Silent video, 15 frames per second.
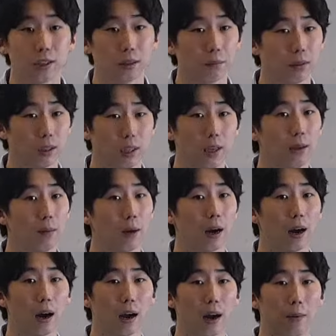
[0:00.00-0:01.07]
team,
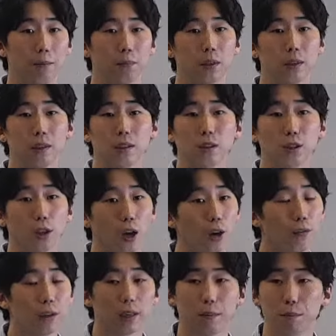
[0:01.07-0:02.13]
I, am
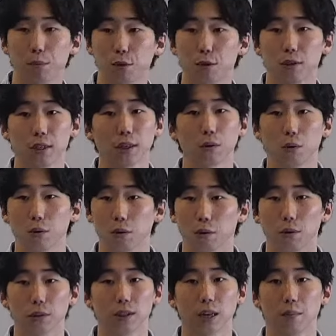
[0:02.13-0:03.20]
serving in music or, or
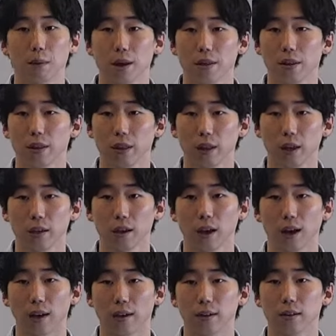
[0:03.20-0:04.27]
some other thing,
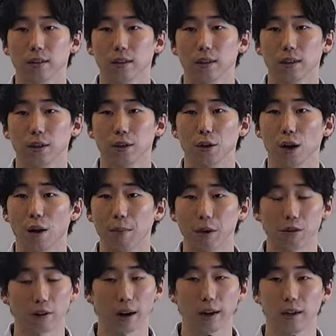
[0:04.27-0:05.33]
and you know, I'm a
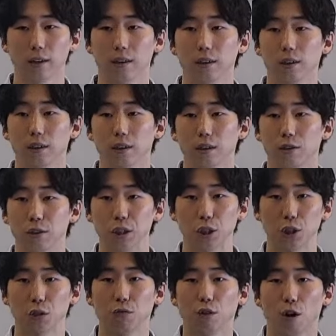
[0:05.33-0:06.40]
great
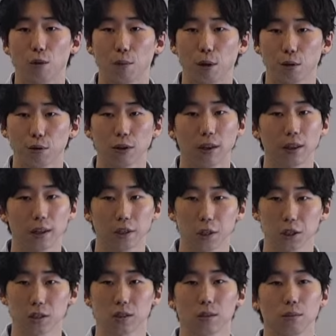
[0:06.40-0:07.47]
Christian role model, and then just
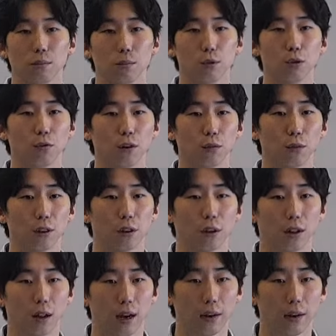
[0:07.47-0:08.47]
move on with your life.